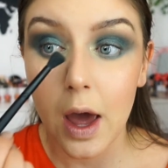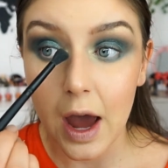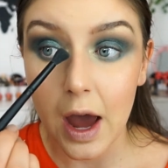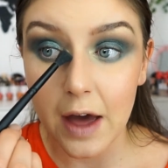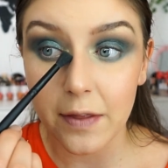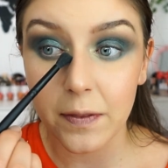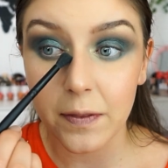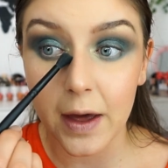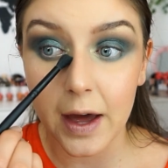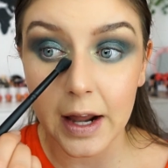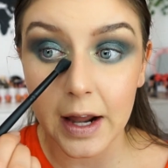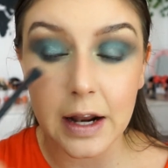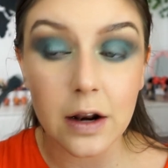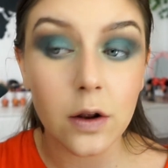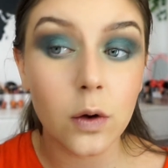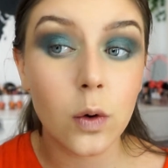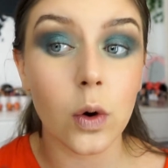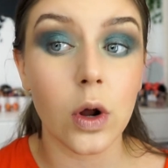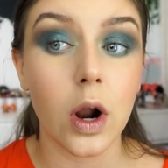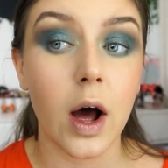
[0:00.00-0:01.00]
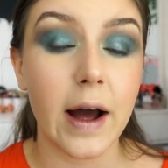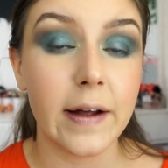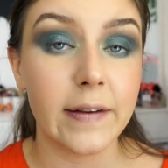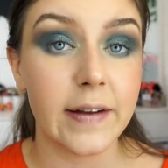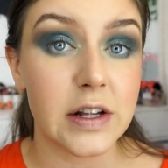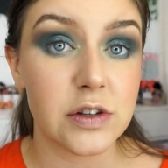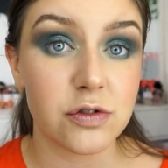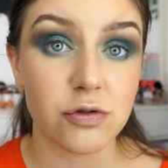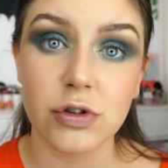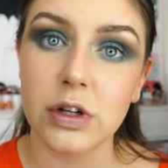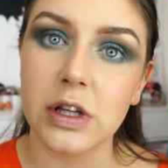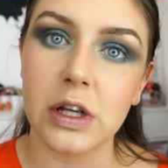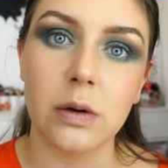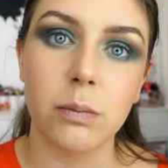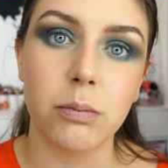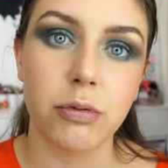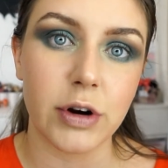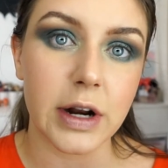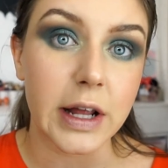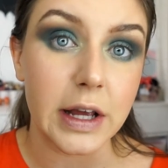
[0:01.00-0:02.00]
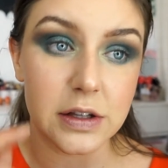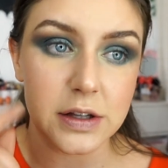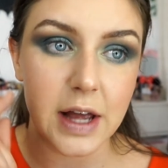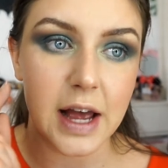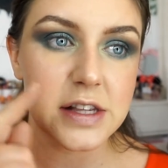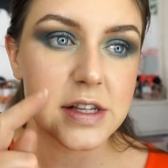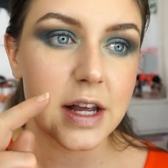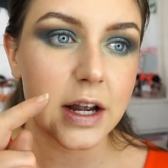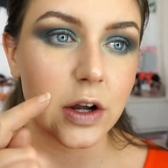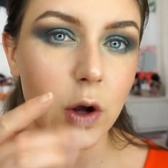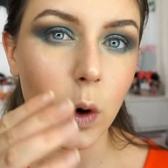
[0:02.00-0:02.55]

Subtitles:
And that inner corner highlight's really pretty because it has that